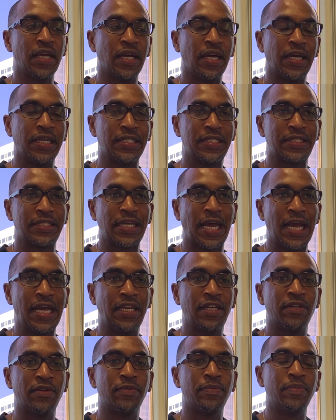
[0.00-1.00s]

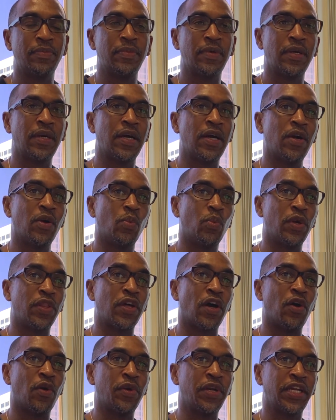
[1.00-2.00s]
asylum,
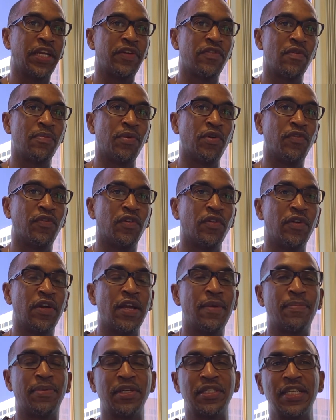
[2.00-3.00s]
withholding and removal,
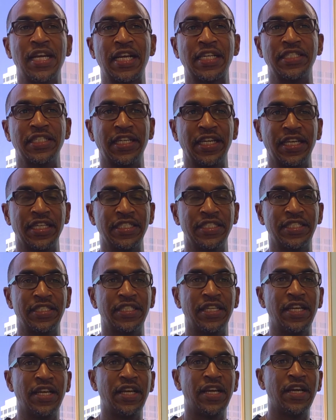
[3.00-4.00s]
and protection against
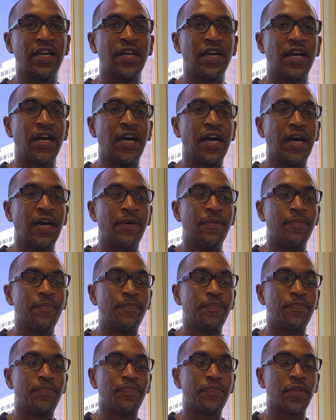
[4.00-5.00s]
um,
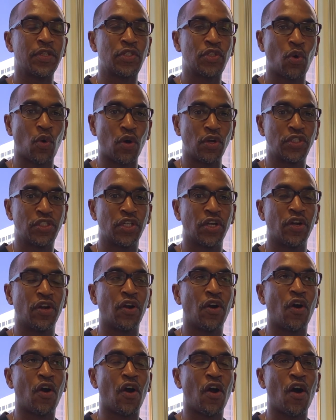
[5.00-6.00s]
torture
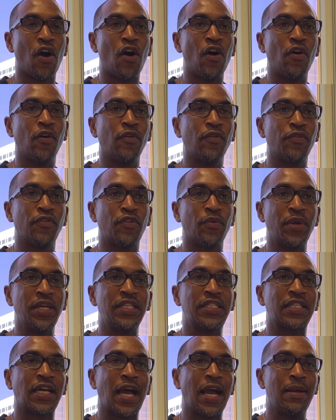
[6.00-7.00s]
are all
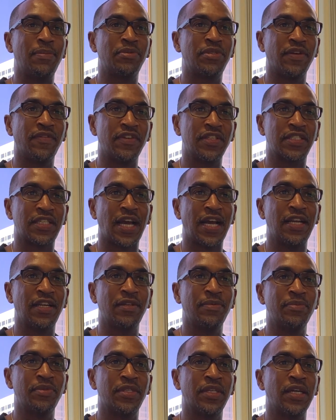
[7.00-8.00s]
three types of
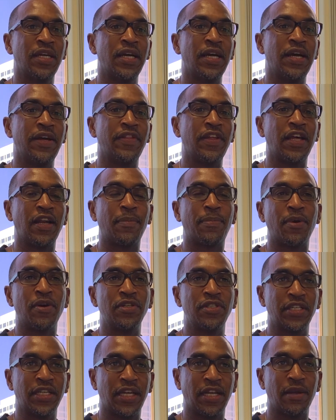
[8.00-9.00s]
asylums that a
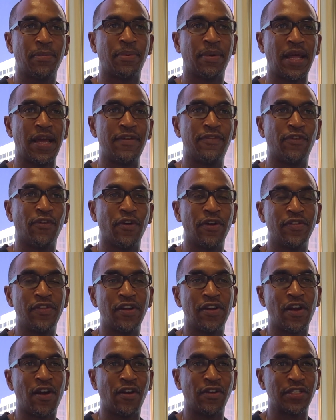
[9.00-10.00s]
person could apply for.
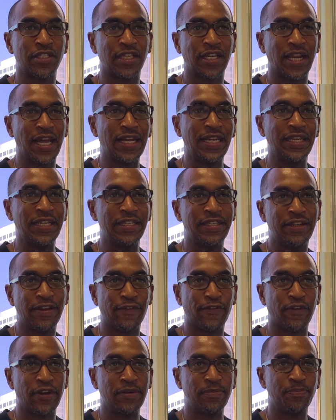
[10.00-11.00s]
They're all slightly
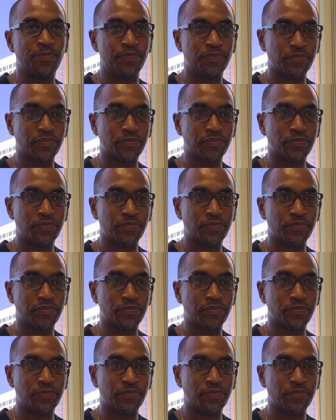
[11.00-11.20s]
different.